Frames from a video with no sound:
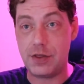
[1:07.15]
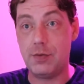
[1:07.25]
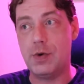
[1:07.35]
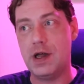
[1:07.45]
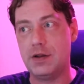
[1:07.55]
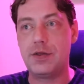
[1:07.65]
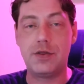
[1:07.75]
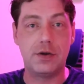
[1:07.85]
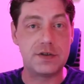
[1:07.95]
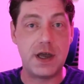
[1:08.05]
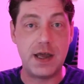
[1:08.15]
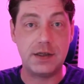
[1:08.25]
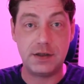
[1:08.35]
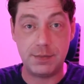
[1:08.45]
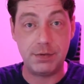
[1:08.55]
well, thought I
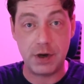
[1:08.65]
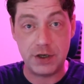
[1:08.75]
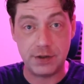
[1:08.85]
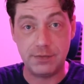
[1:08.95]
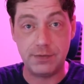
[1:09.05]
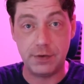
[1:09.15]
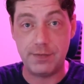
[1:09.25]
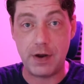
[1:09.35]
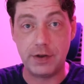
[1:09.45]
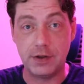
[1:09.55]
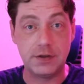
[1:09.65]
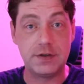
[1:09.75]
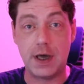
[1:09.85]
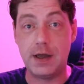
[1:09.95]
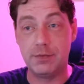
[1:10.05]
had depression for a very long
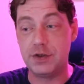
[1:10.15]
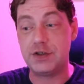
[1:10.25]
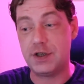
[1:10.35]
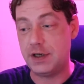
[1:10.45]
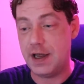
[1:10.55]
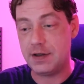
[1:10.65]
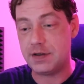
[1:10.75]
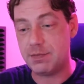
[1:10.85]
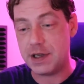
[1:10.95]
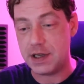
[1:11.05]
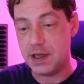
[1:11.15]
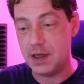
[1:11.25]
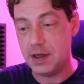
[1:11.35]
time, which turned out to be